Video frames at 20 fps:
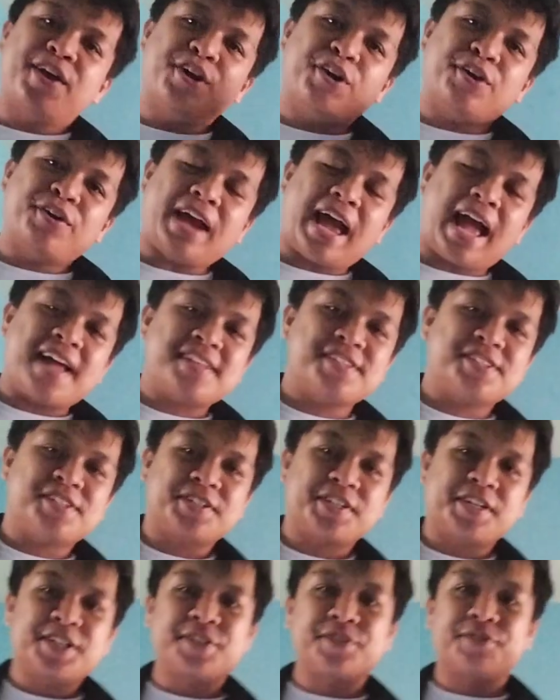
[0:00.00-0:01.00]
your
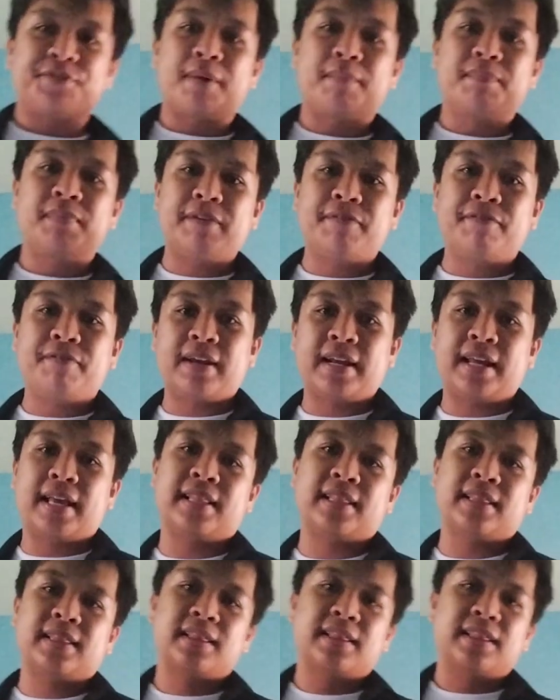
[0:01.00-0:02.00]
answers from
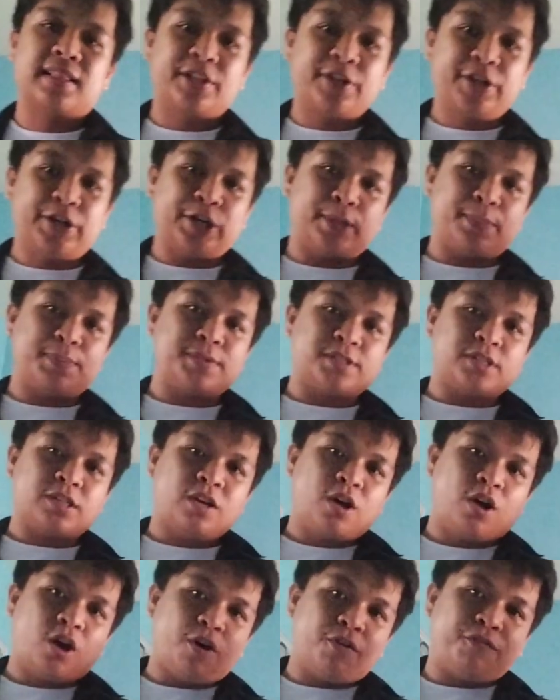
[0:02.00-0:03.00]
different groups
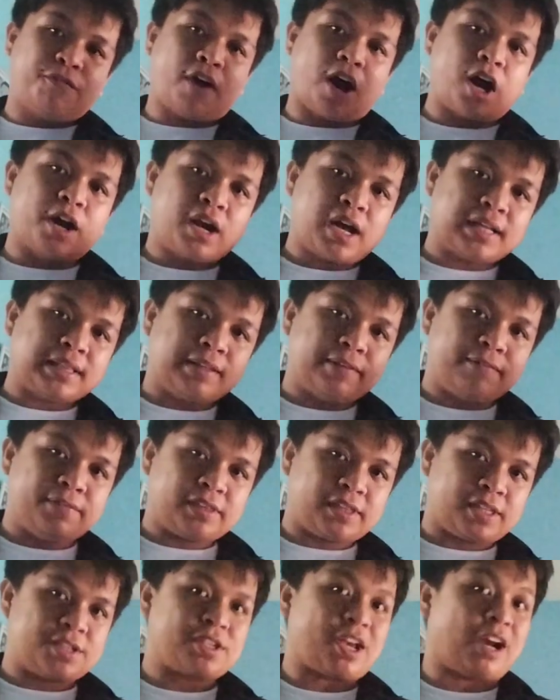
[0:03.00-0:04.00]
of our
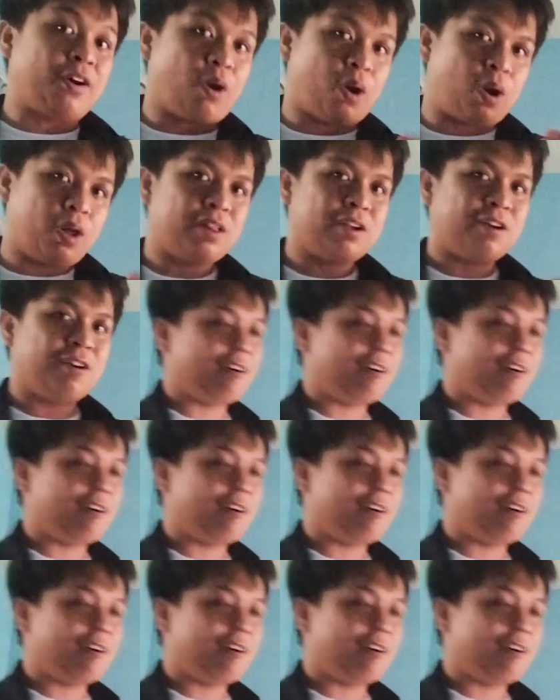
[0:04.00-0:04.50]
activities are all